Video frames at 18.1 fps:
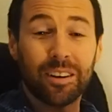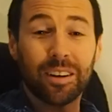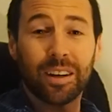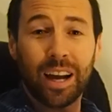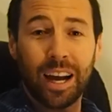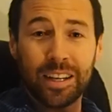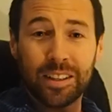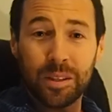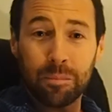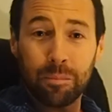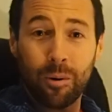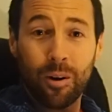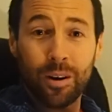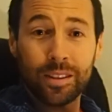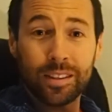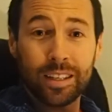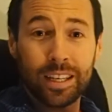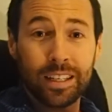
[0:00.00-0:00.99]
Kei te
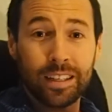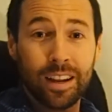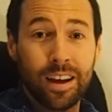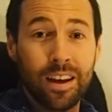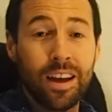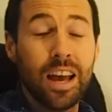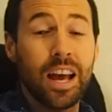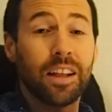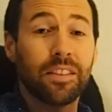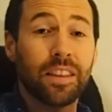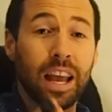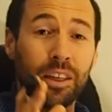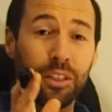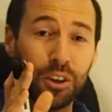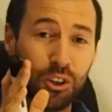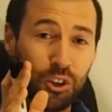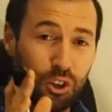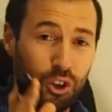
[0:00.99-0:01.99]
pai tēnā. Now
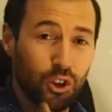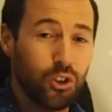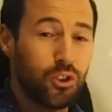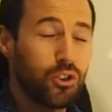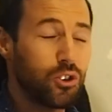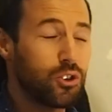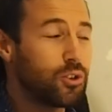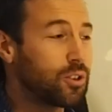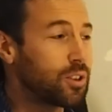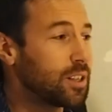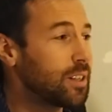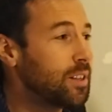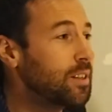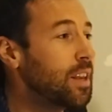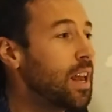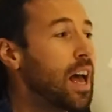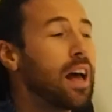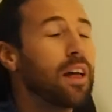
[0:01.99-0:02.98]
the good news
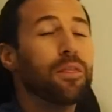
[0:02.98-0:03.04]
is